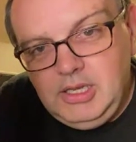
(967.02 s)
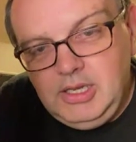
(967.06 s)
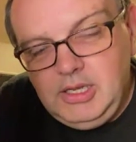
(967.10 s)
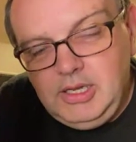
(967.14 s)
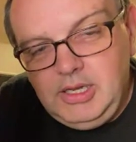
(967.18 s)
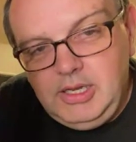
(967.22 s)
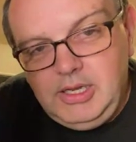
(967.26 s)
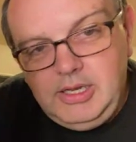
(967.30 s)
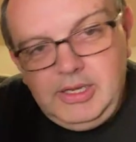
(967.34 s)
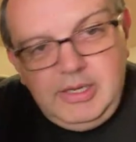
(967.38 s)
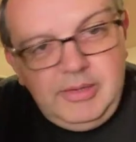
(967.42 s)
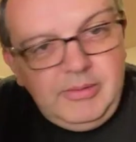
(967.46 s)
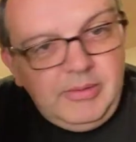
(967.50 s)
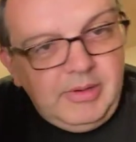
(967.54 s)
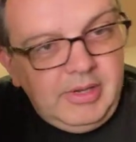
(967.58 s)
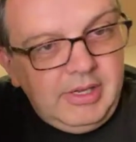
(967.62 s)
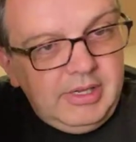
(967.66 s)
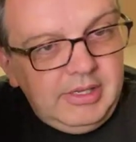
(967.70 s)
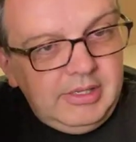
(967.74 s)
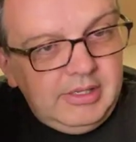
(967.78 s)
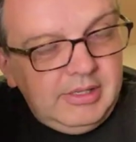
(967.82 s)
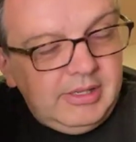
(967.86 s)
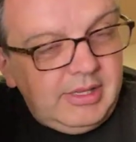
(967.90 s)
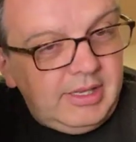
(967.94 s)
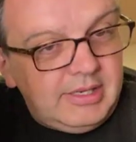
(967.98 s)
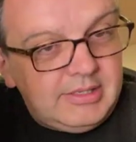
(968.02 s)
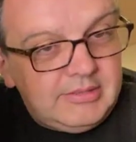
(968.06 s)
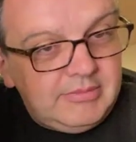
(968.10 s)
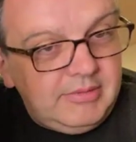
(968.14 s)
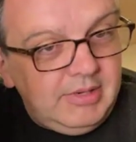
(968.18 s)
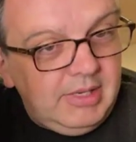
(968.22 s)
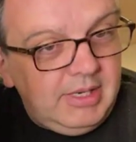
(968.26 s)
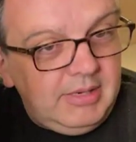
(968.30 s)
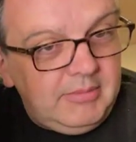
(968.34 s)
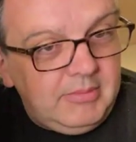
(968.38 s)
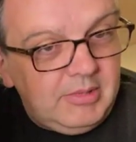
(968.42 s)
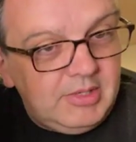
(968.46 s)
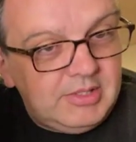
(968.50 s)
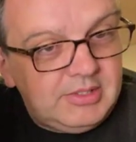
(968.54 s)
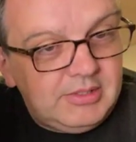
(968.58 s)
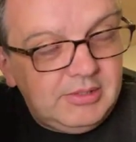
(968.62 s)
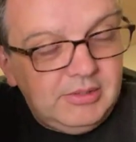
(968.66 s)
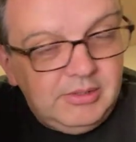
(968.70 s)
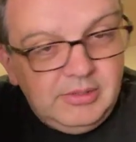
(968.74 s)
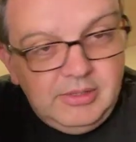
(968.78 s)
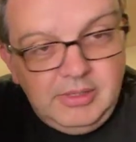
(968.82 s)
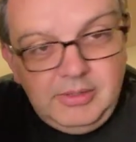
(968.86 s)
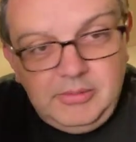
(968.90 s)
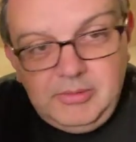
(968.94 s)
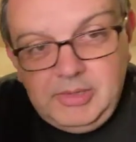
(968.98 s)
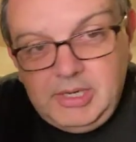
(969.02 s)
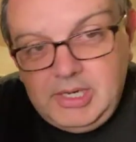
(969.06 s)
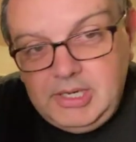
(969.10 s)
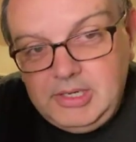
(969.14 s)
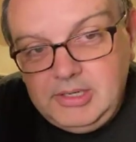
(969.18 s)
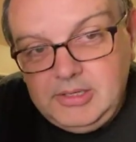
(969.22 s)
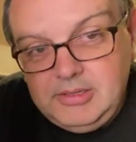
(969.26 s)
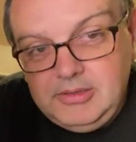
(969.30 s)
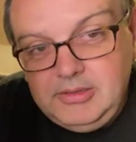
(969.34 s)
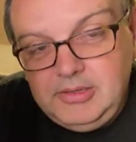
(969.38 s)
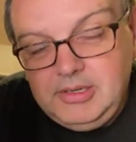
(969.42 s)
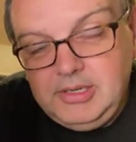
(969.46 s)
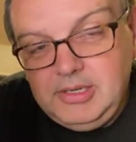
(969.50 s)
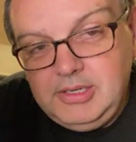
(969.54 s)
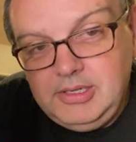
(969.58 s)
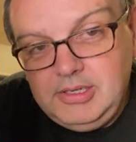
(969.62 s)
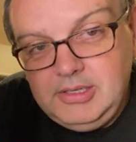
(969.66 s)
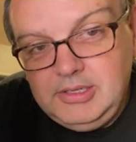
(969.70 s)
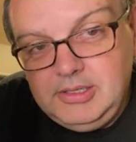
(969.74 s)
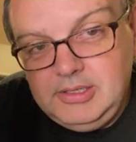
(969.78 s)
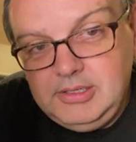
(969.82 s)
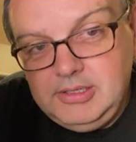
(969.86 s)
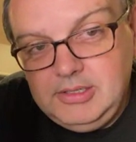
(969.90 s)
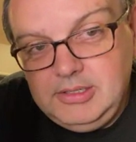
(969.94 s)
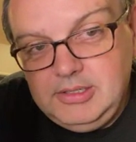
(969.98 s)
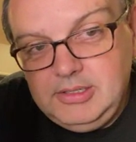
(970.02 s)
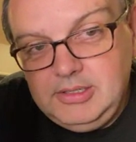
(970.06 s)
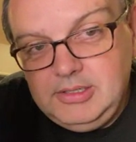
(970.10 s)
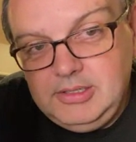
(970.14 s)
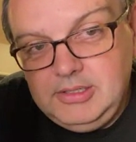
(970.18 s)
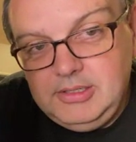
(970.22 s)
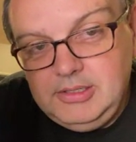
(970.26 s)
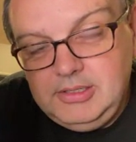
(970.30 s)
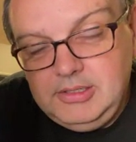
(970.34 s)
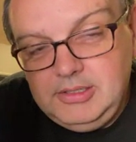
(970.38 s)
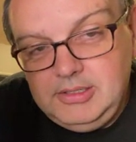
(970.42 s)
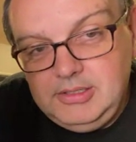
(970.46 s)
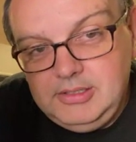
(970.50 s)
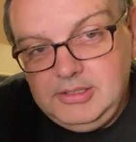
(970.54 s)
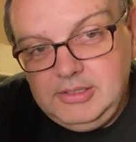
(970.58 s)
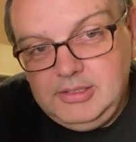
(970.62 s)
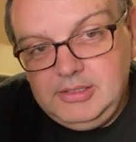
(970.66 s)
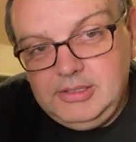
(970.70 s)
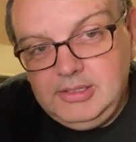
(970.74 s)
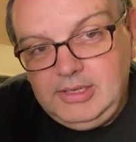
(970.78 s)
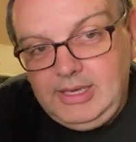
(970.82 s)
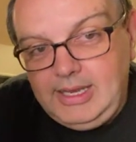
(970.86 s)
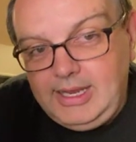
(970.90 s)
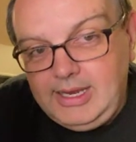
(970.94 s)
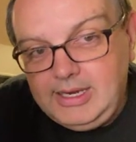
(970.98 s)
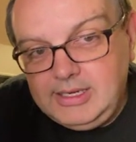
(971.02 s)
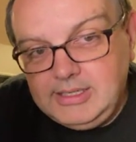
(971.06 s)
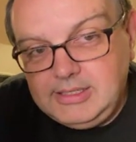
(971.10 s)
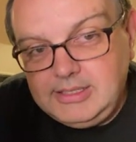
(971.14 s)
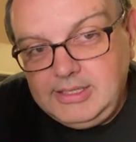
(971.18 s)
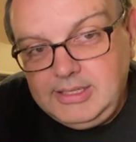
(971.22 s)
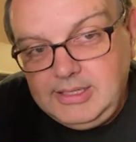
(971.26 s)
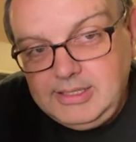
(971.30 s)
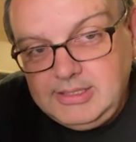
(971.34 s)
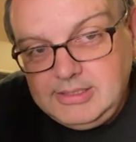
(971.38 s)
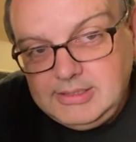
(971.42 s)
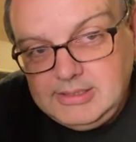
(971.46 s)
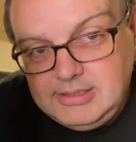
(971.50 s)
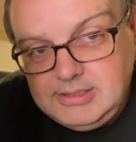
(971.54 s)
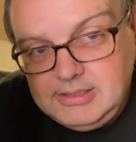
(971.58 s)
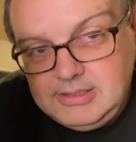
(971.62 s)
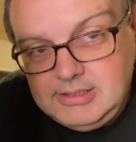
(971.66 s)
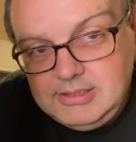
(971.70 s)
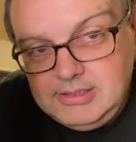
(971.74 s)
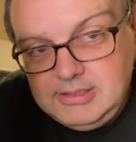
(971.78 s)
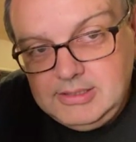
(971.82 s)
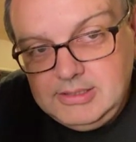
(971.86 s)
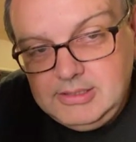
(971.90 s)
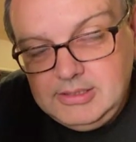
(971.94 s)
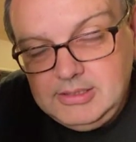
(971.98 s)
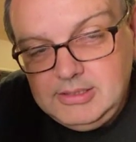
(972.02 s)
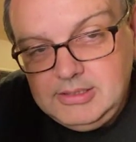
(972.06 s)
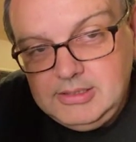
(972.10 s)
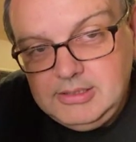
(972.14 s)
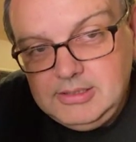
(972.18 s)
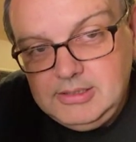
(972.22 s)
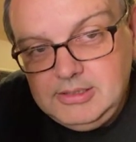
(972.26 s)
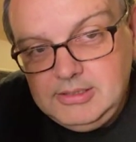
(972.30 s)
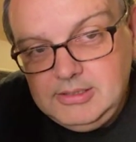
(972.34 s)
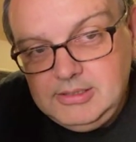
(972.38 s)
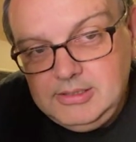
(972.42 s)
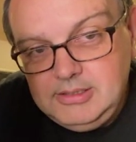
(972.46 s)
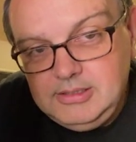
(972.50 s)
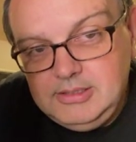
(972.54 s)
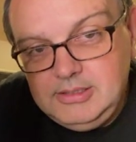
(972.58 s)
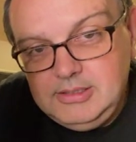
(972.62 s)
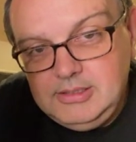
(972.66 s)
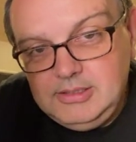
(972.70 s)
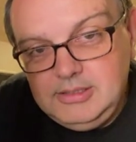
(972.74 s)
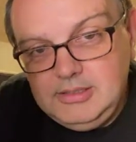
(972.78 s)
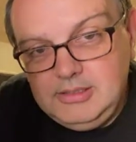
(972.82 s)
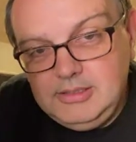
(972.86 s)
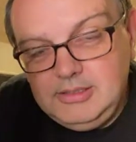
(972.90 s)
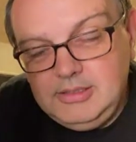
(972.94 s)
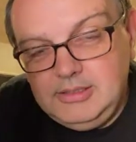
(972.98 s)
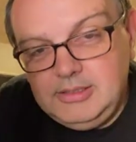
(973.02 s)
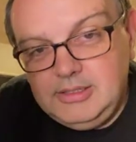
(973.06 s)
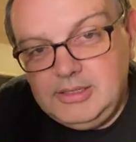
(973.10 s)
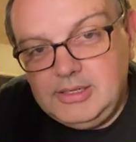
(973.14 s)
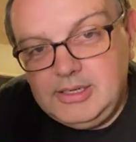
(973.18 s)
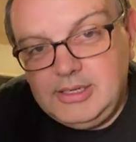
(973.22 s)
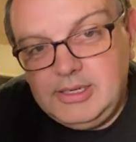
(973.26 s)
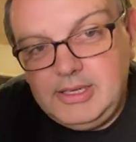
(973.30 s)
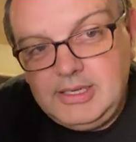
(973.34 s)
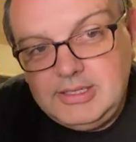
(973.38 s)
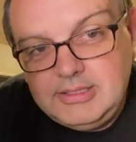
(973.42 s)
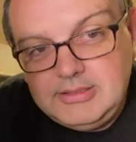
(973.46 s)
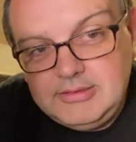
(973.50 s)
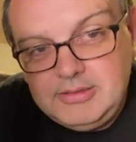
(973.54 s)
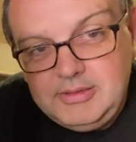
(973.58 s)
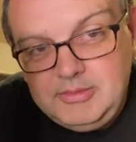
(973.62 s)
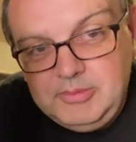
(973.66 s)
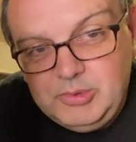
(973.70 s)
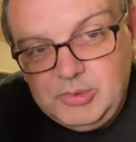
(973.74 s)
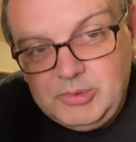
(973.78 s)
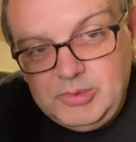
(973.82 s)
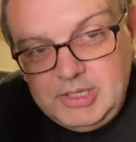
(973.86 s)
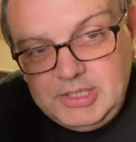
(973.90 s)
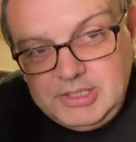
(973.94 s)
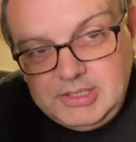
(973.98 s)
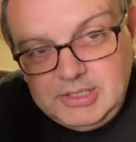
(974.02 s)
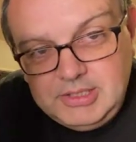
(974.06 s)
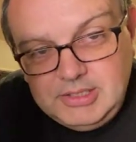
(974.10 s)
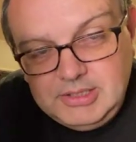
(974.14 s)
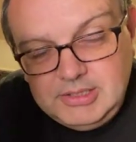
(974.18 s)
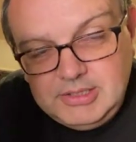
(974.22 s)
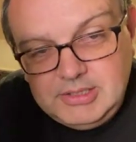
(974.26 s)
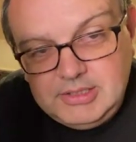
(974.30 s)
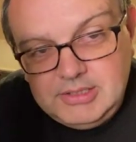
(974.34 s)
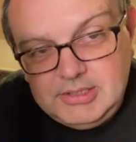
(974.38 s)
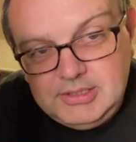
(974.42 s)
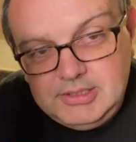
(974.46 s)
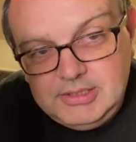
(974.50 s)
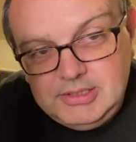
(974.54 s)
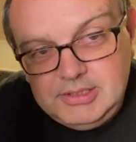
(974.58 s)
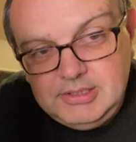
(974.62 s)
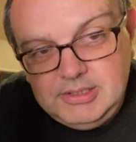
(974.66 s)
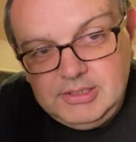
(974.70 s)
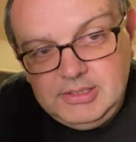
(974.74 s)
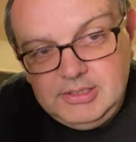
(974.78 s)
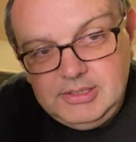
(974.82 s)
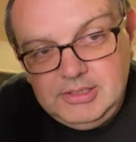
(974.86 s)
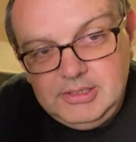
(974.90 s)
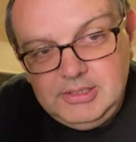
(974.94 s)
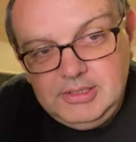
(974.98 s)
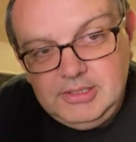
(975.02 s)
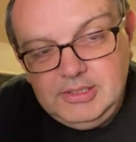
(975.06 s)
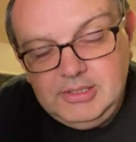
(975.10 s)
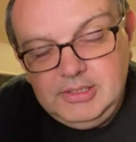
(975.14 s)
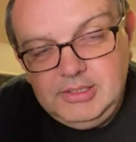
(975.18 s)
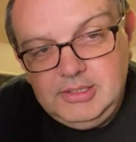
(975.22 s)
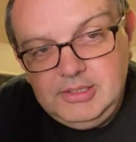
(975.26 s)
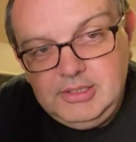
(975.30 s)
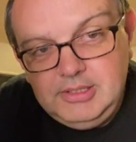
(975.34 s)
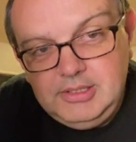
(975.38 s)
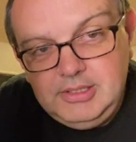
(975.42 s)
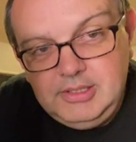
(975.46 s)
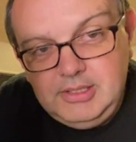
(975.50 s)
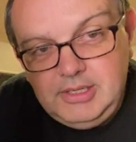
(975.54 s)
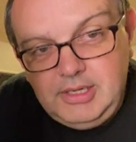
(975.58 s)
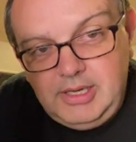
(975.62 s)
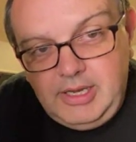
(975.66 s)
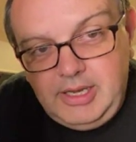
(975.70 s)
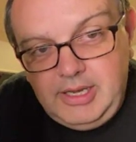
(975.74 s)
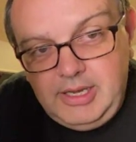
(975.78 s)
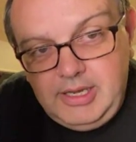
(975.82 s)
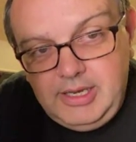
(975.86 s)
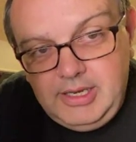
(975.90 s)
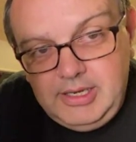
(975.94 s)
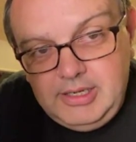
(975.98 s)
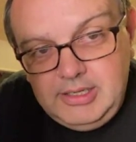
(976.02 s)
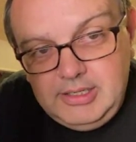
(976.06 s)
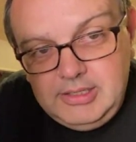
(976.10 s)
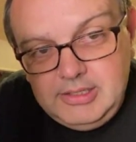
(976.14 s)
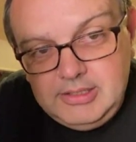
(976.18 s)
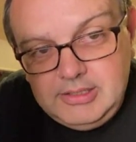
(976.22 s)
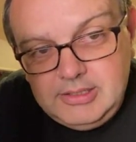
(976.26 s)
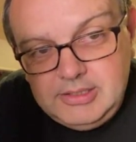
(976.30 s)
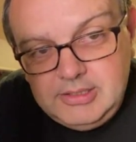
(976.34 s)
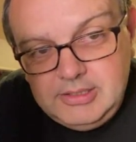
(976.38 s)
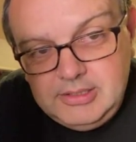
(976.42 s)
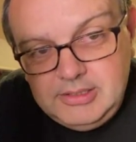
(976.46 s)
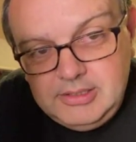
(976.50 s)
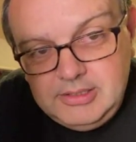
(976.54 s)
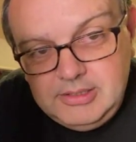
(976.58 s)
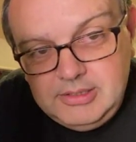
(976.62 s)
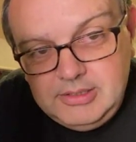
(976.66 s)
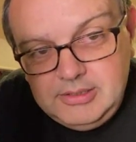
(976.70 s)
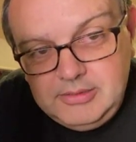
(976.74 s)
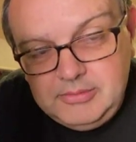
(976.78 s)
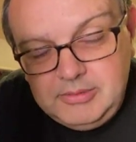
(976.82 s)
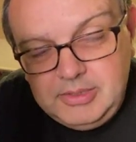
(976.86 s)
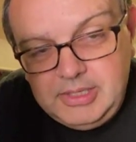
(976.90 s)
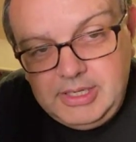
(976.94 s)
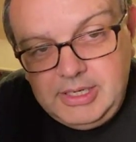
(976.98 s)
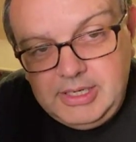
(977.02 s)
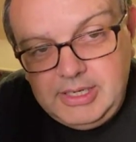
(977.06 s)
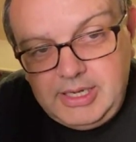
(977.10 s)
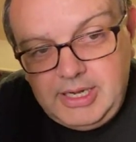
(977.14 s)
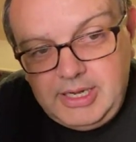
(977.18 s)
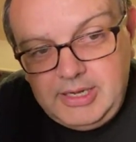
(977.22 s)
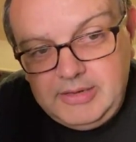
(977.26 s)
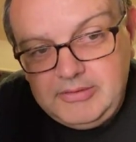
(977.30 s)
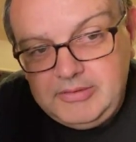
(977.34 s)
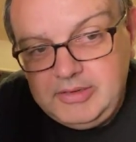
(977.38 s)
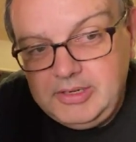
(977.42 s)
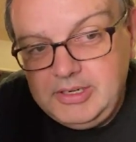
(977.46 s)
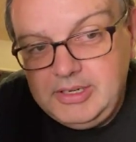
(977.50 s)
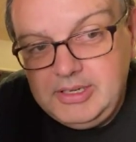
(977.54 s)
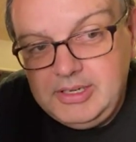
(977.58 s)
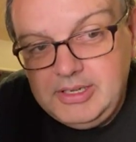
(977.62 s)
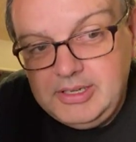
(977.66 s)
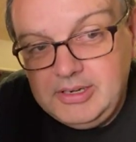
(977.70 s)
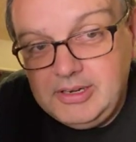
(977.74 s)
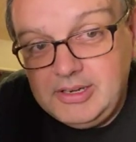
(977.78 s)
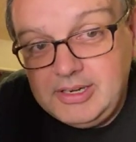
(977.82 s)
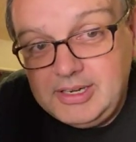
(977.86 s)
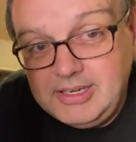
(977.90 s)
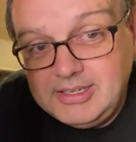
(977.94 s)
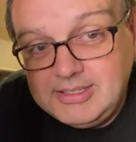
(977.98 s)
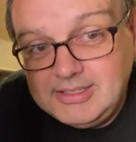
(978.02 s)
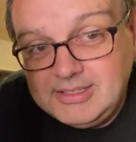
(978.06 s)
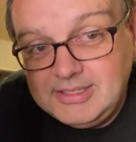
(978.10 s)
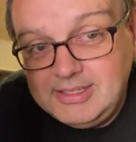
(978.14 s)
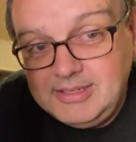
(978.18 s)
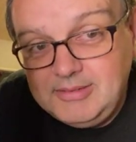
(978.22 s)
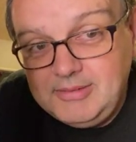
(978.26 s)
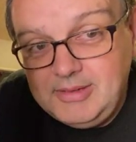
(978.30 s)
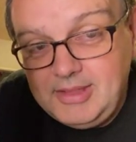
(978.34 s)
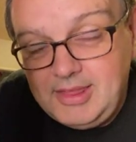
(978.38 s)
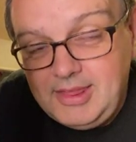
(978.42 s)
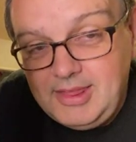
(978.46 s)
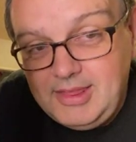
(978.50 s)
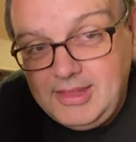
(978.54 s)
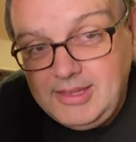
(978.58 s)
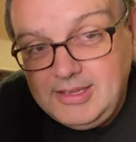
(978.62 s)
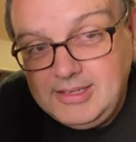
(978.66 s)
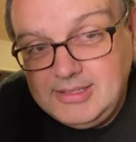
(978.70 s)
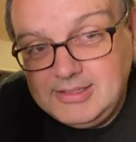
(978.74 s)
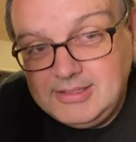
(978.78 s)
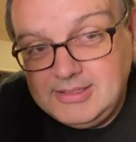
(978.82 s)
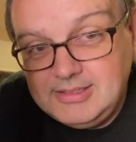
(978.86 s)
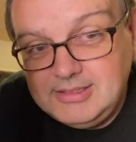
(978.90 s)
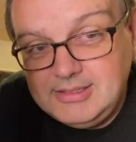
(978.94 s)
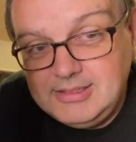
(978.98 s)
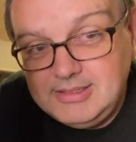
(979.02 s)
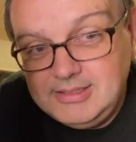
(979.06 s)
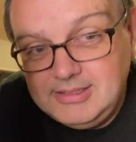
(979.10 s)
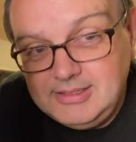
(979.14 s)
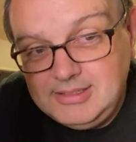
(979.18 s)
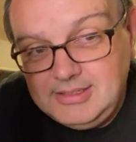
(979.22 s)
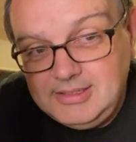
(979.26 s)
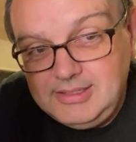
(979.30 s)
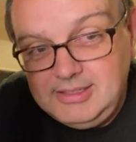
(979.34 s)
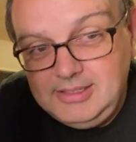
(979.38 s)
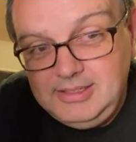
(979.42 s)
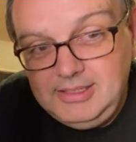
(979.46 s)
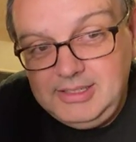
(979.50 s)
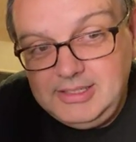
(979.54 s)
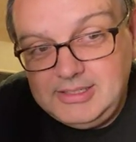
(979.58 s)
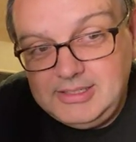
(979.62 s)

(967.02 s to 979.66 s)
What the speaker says: Anyway, that's really my story. We can do a lag test, and I can answer any more questions, and we can get out of here, and I can see whether this glitched